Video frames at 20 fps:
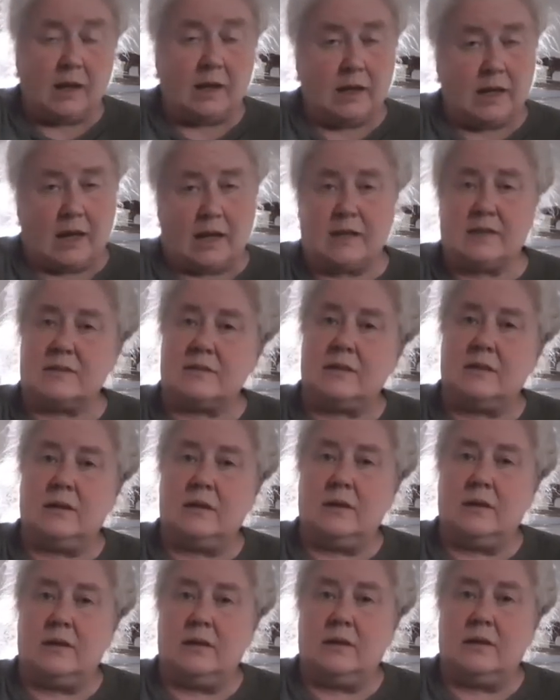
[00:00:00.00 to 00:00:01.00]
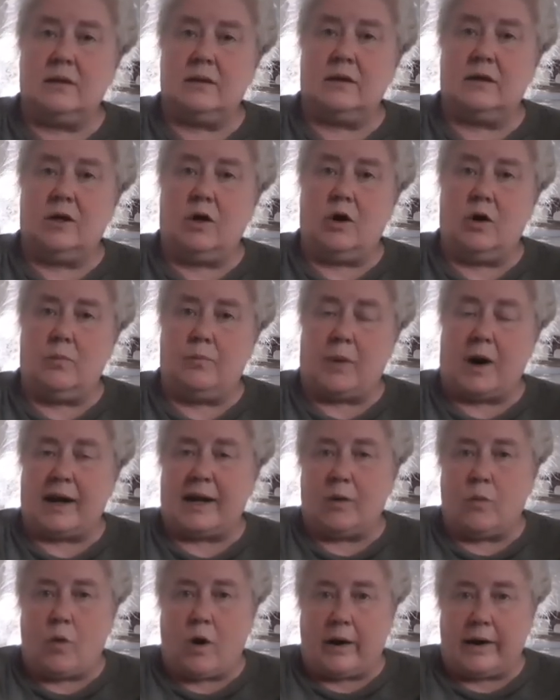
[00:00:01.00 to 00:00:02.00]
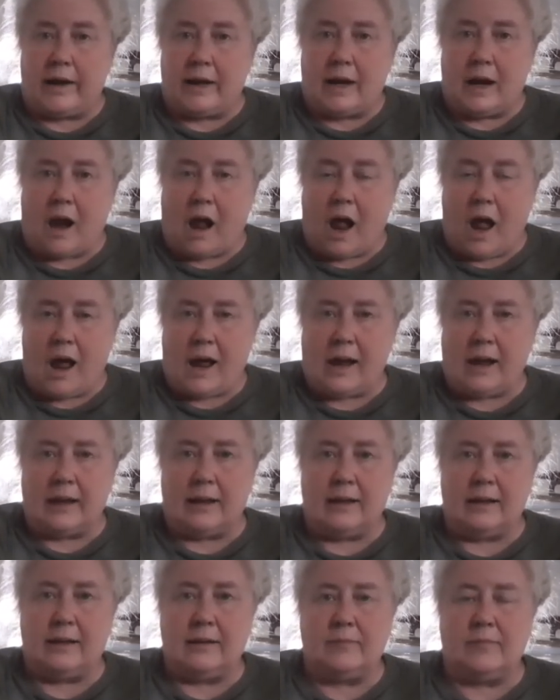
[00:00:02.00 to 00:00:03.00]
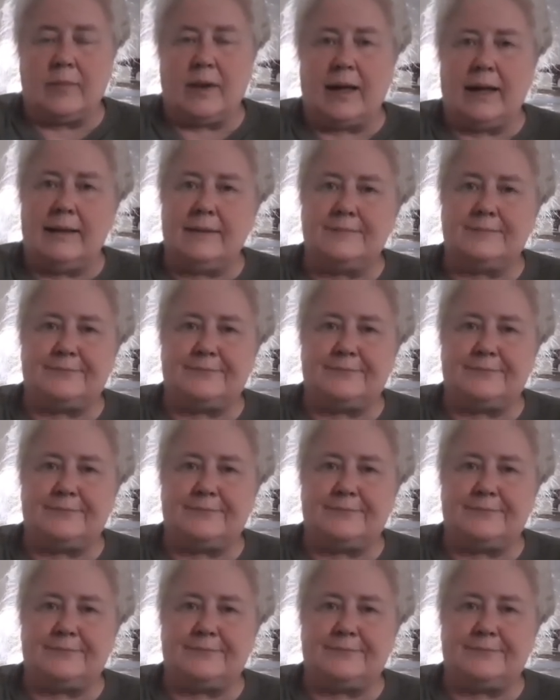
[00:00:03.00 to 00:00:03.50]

Yes, you go potty potty a lot, but